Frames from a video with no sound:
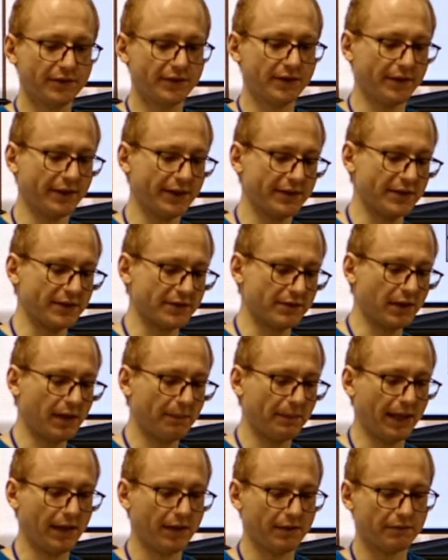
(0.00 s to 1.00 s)
So this is
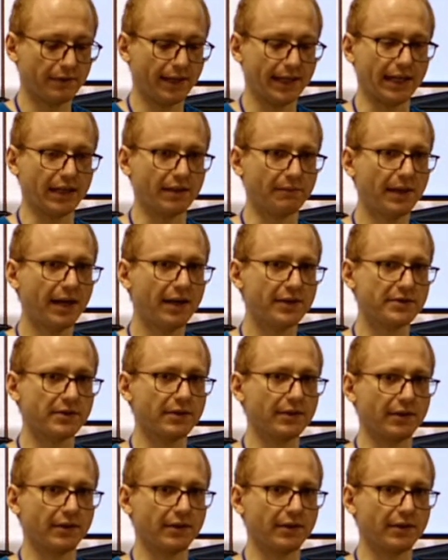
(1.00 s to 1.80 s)
Drawpile running in the browser.